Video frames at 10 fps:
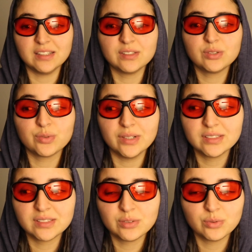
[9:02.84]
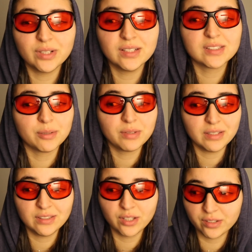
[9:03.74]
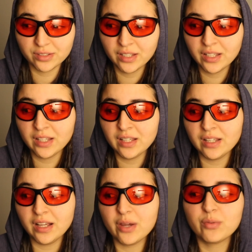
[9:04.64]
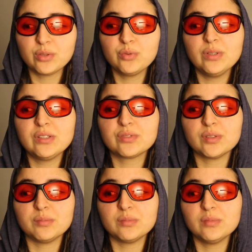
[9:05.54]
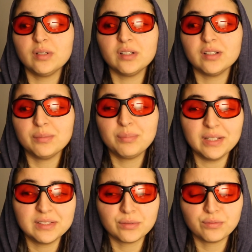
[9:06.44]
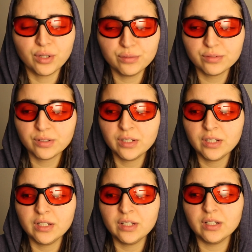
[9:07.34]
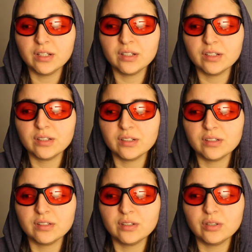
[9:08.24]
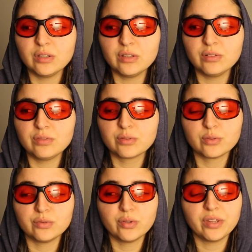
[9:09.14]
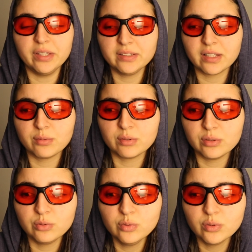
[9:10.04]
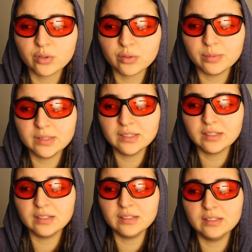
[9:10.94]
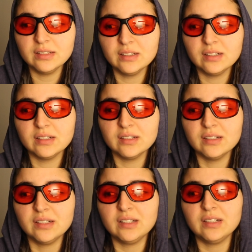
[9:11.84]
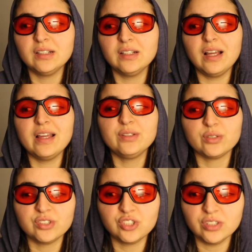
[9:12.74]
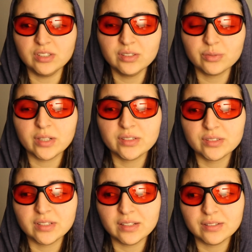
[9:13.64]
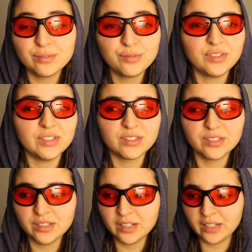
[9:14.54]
and stress to get something done. I want to do it from a place of love uh, for the thing that I want to do, or basically energy rather than fear.